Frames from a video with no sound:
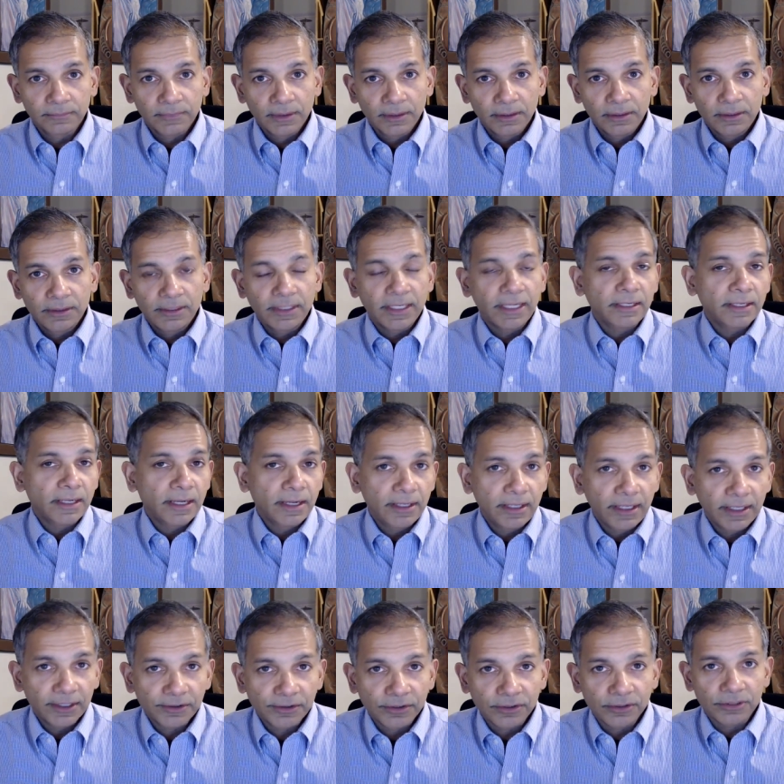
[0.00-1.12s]
Yet our
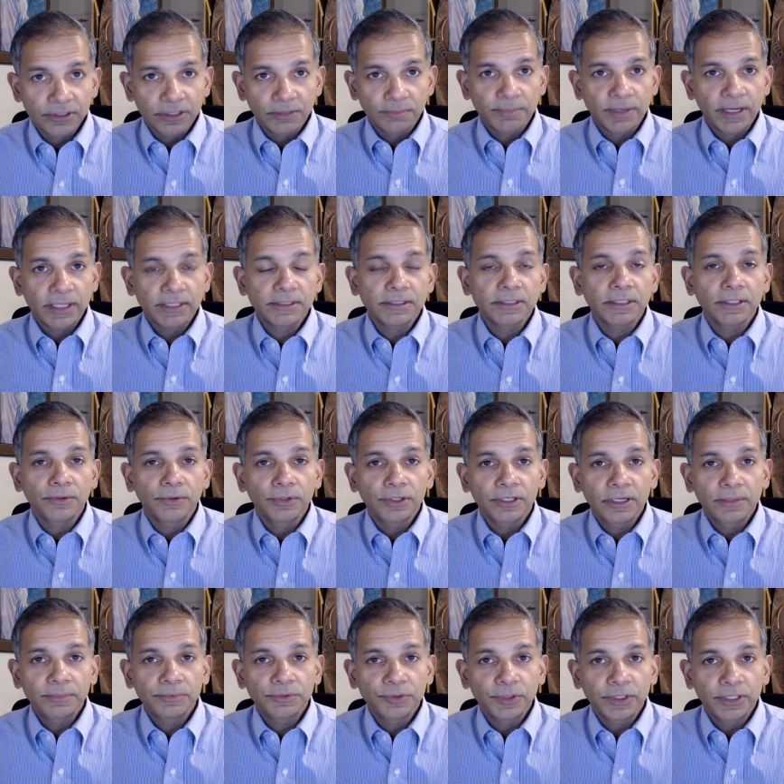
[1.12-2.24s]
electricity prices are going
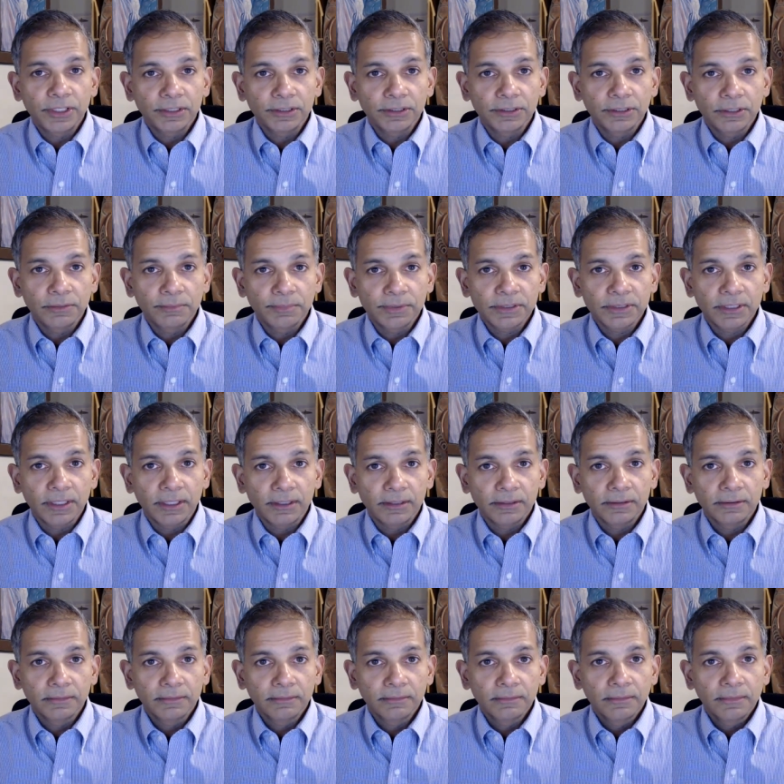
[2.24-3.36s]
up 20, 30%.
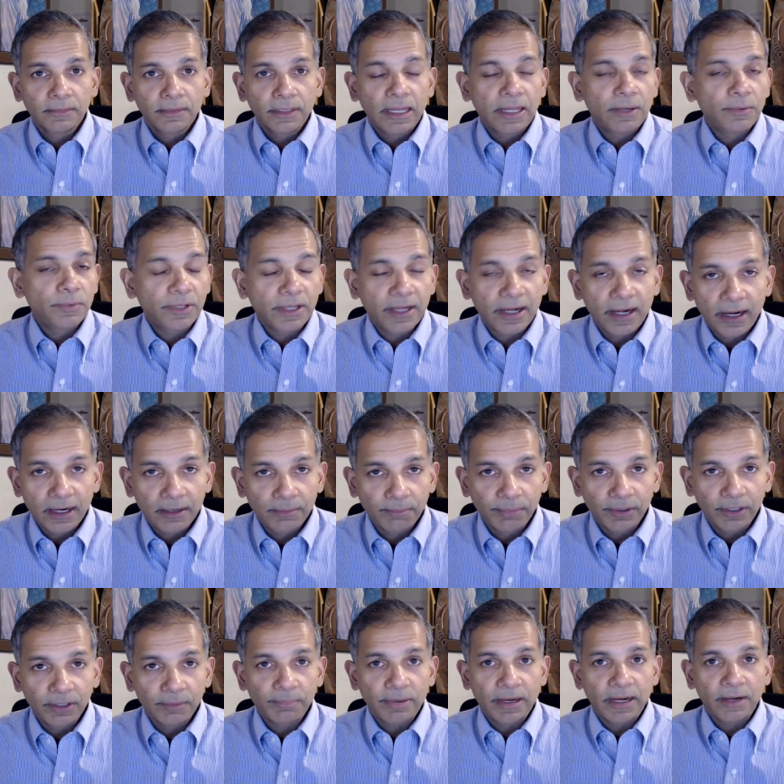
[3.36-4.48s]
And we can't
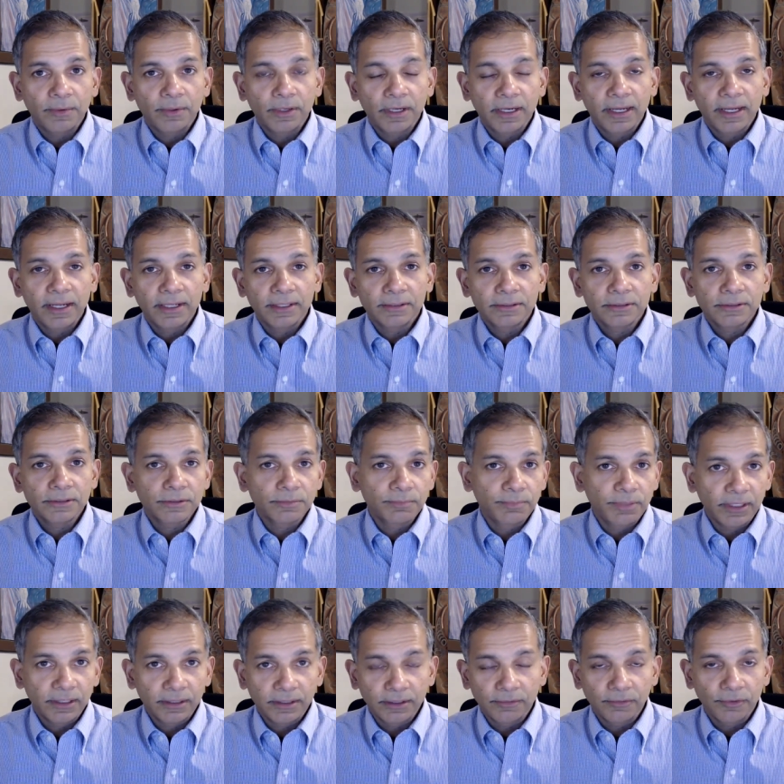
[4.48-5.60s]
build power lines to
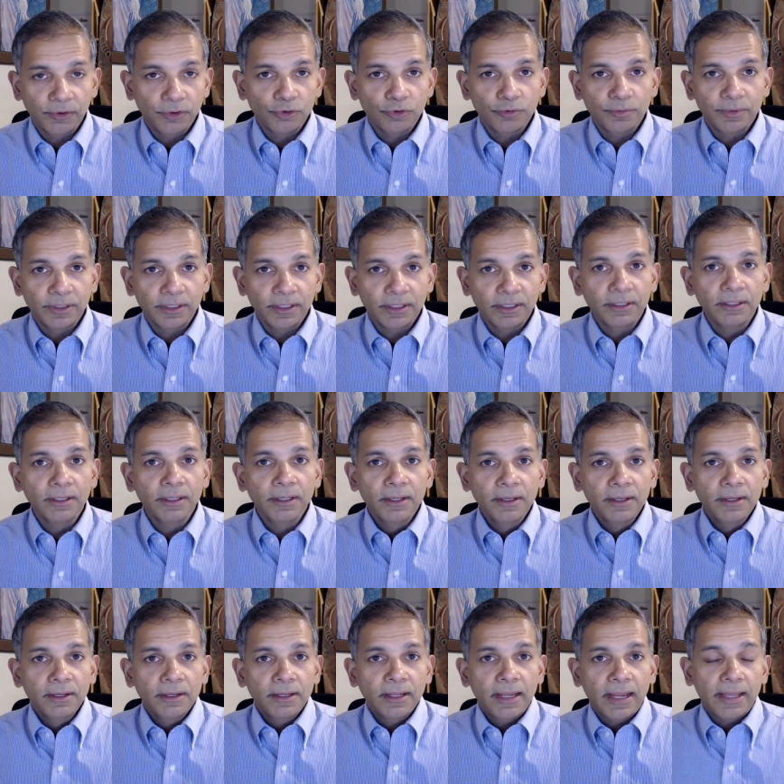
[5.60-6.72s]
build the renewable in.
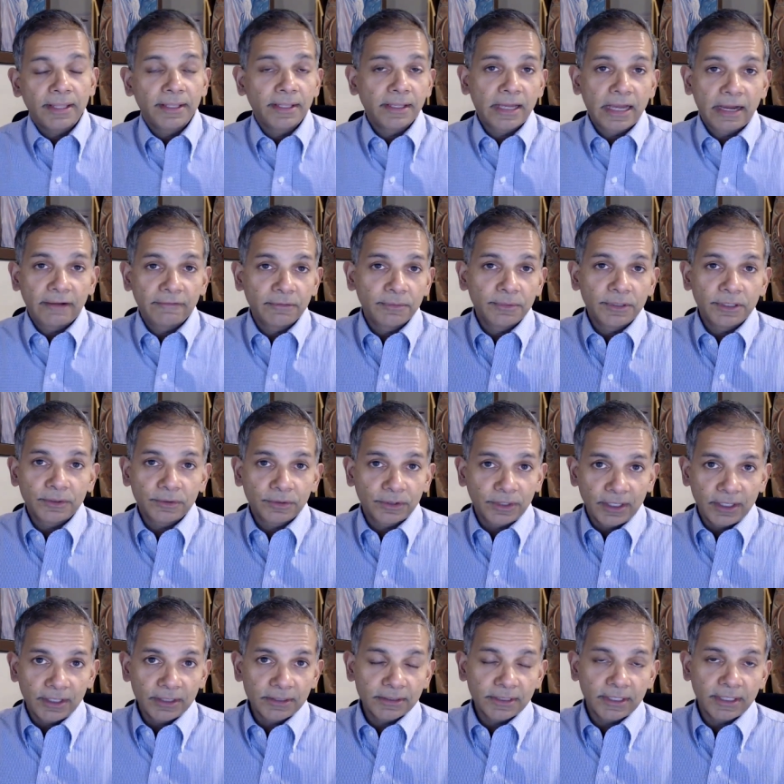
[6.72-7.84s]
And the government
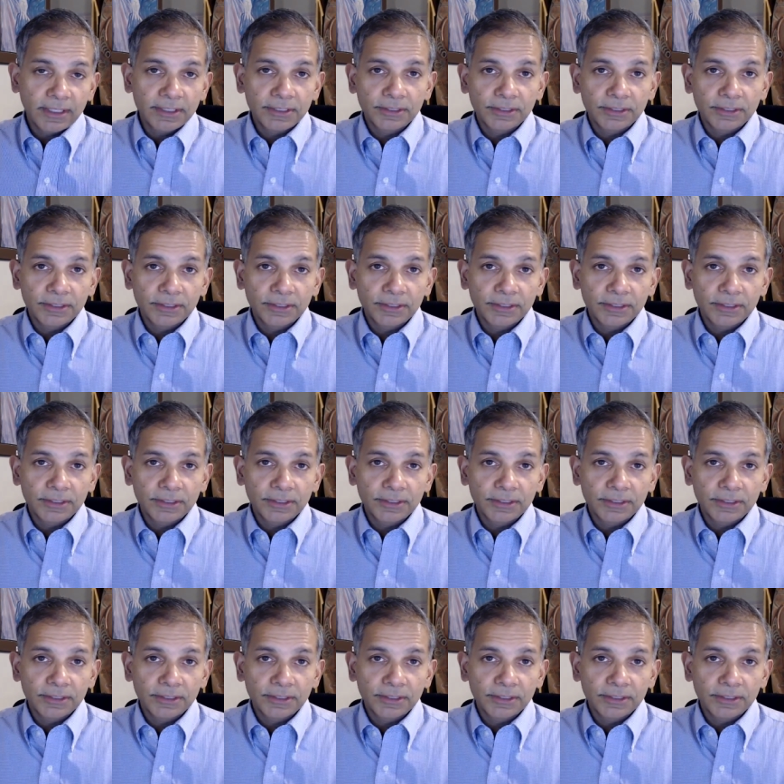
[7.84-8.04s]
thinks that it's